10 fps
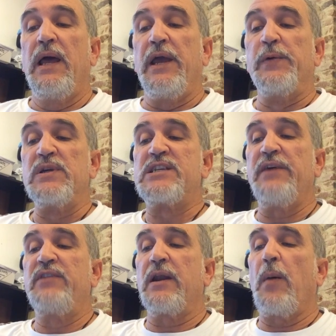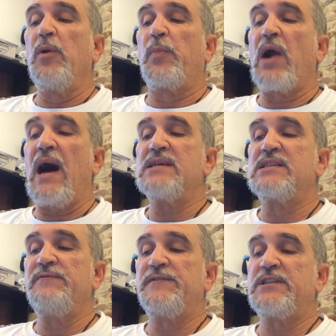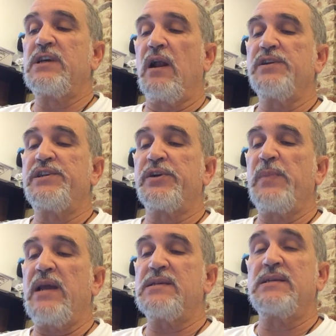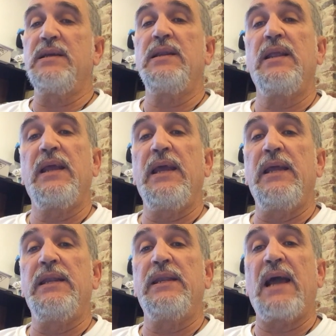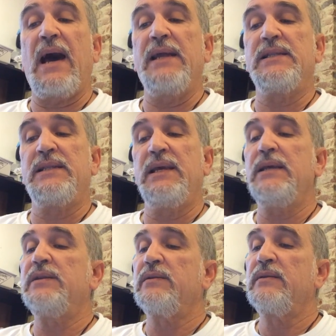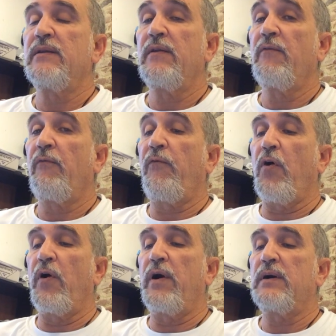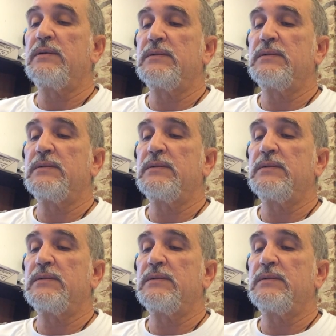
He received a Nobel Prize in Physiology or Medicine in 1904